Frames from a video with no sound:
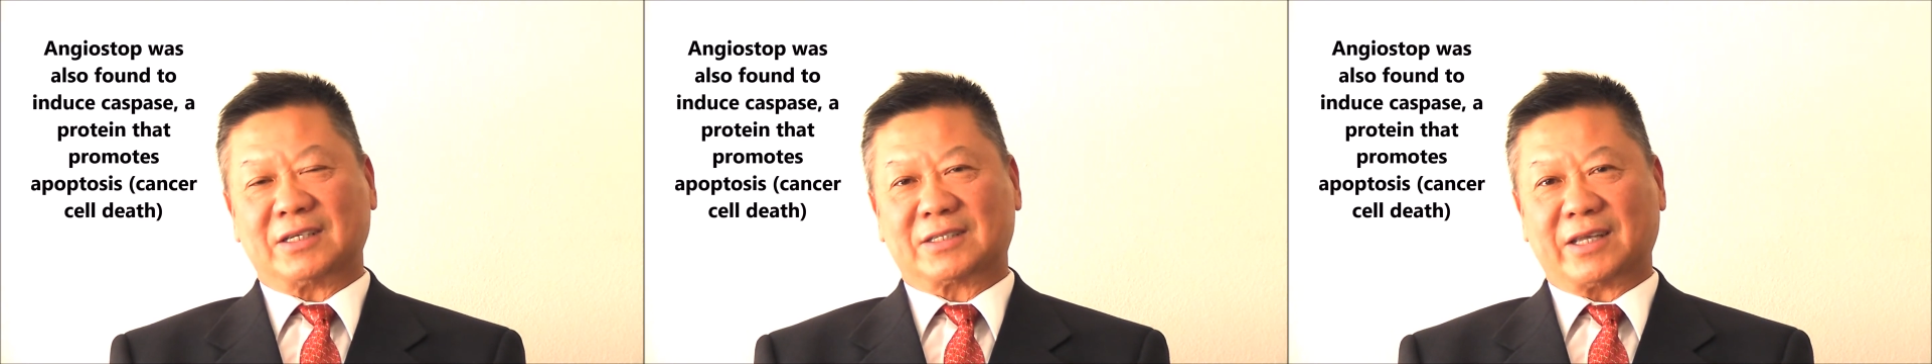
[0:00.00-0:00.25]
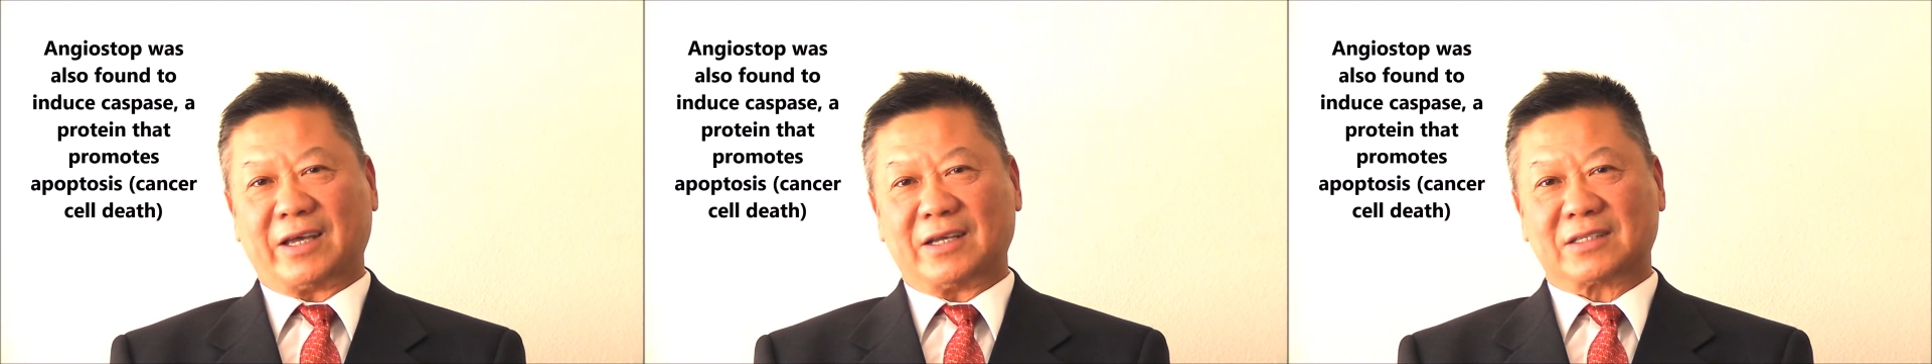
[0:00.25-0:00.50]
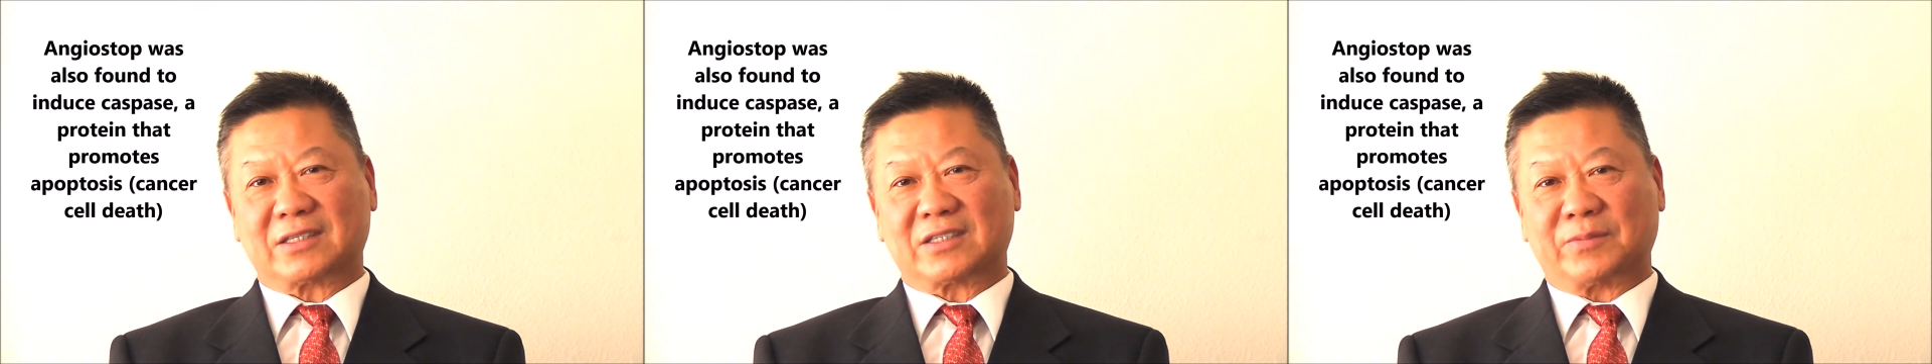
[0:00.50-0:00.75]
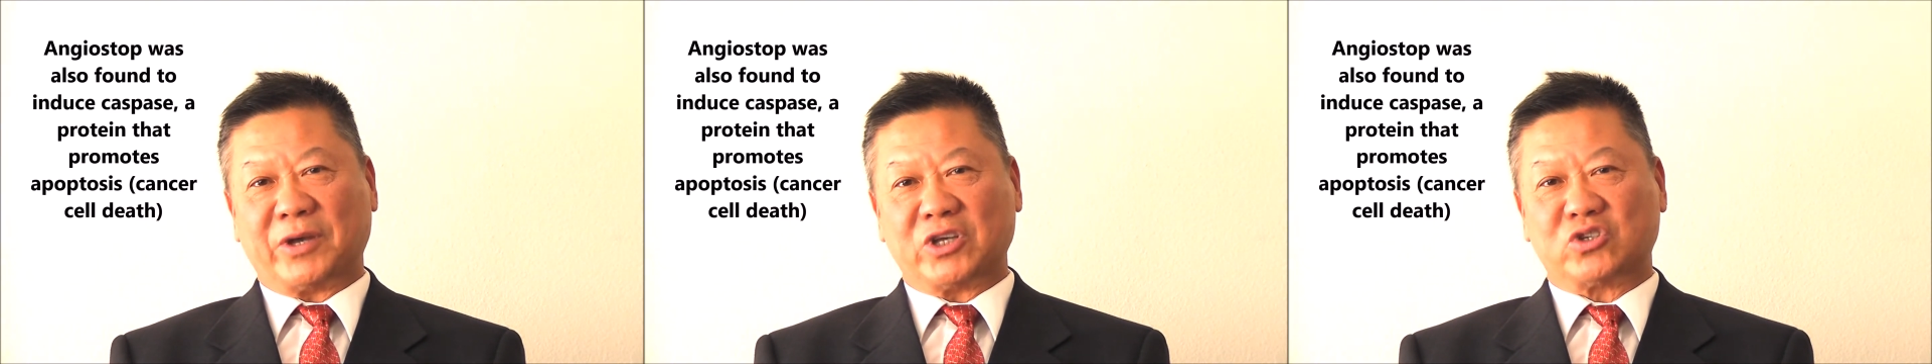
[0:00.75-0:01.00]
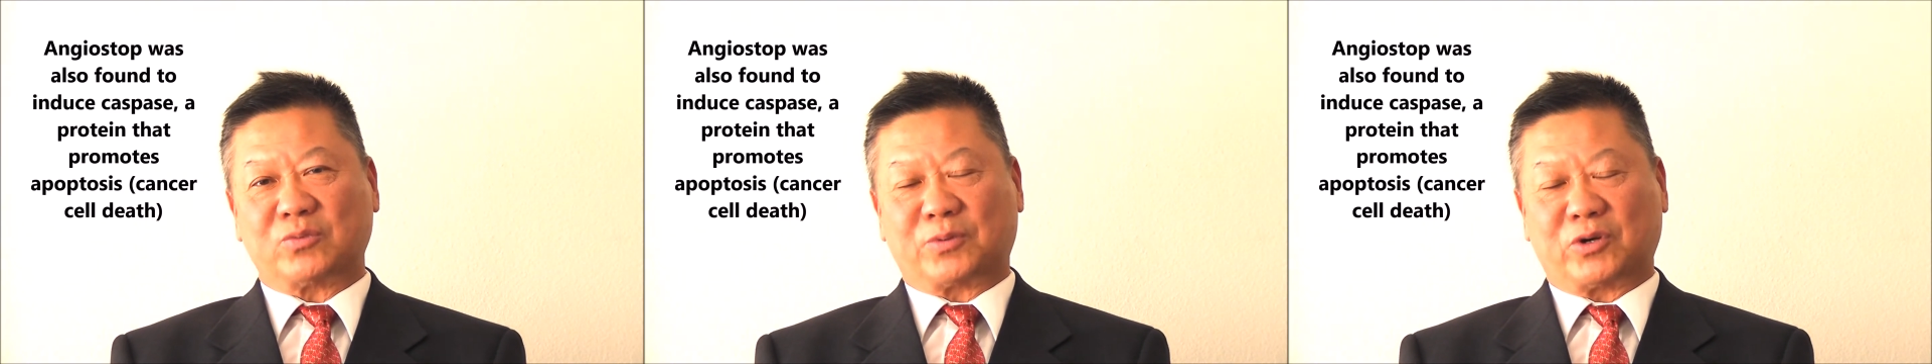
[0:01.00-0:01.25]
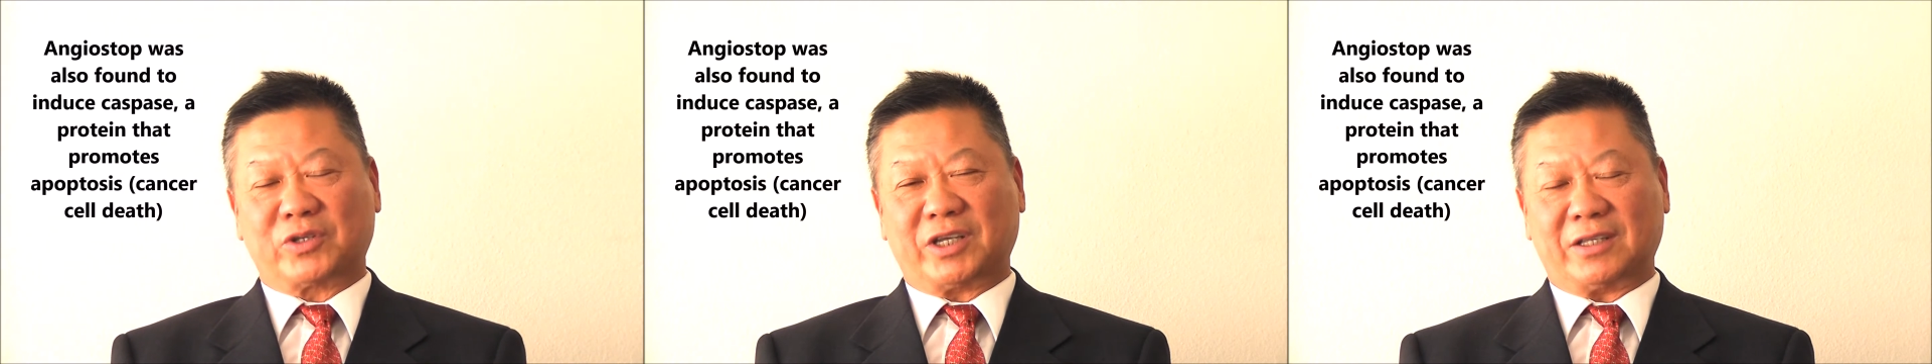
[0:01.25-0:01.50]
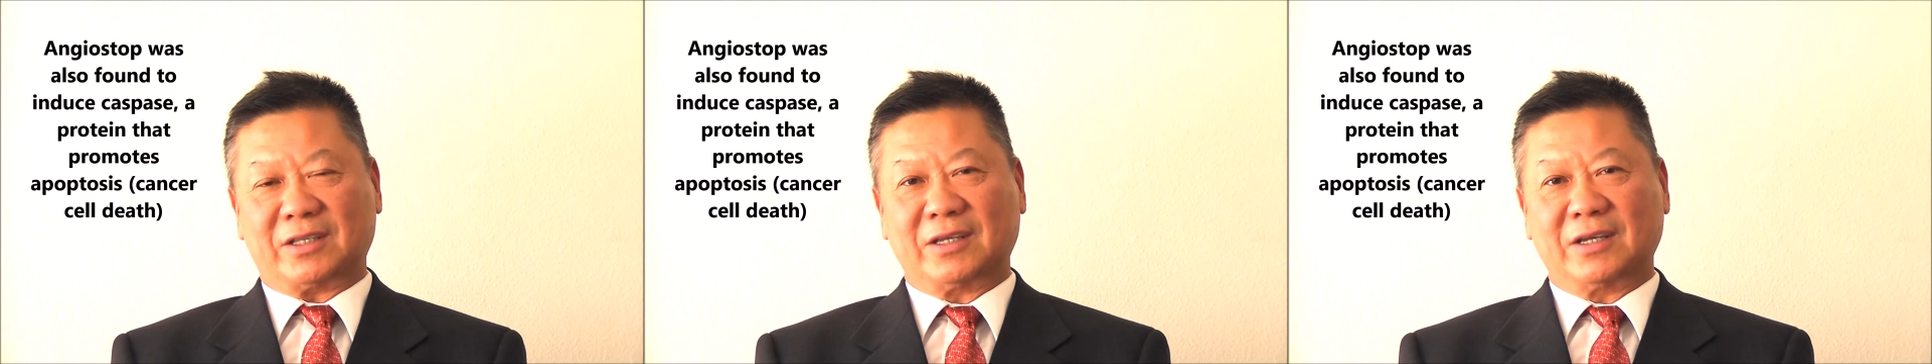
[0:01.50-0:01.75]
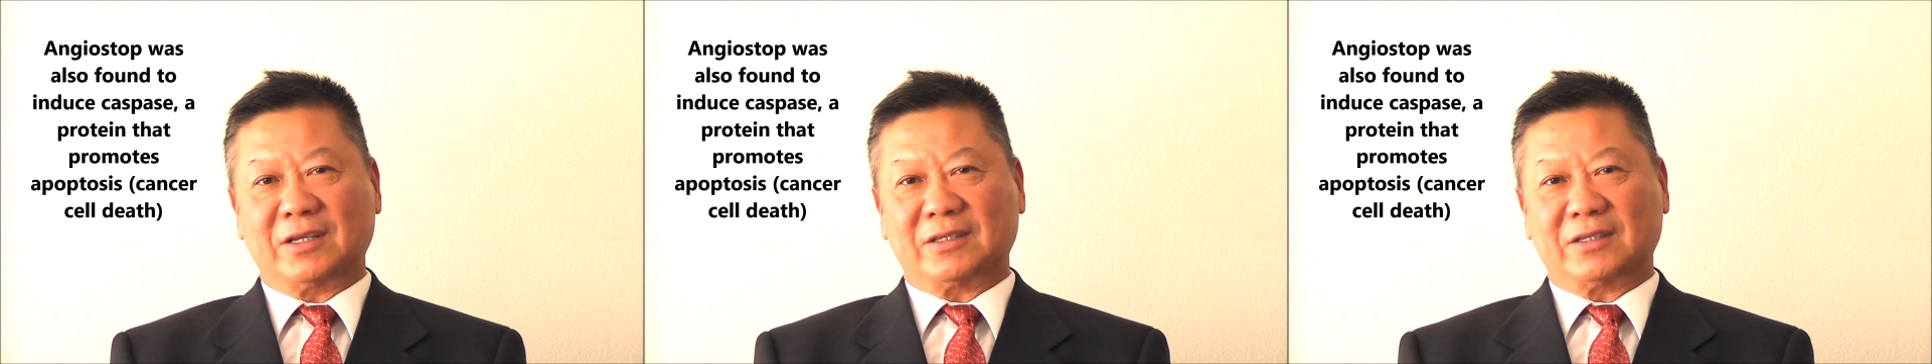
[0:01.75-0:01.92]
is special protein